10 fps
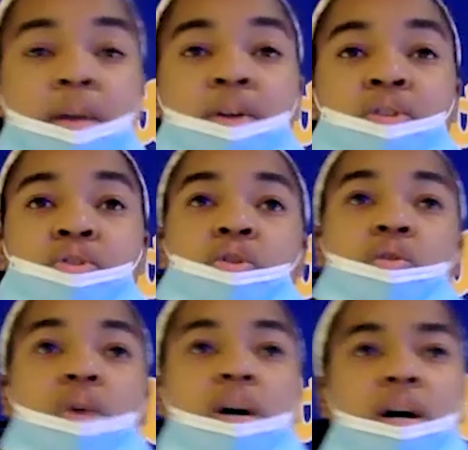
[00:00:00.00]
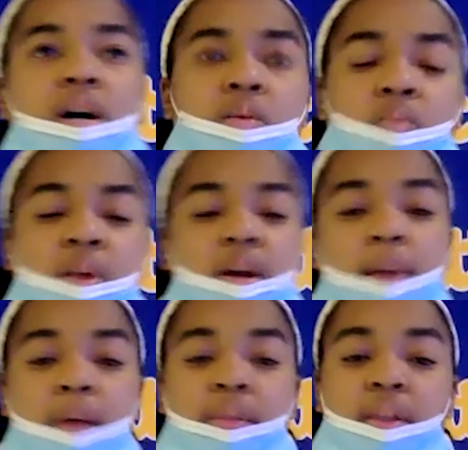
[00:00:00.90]
So we come
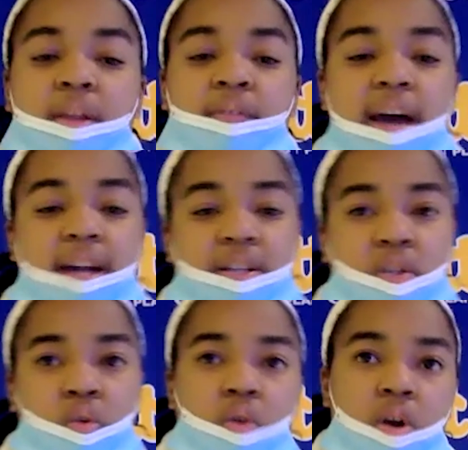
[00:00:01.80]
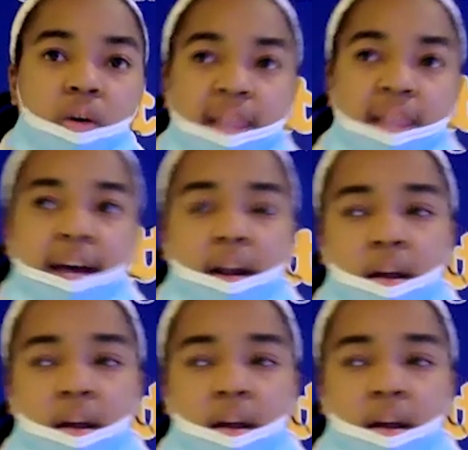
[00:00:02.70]
out with a different attitude, knowing that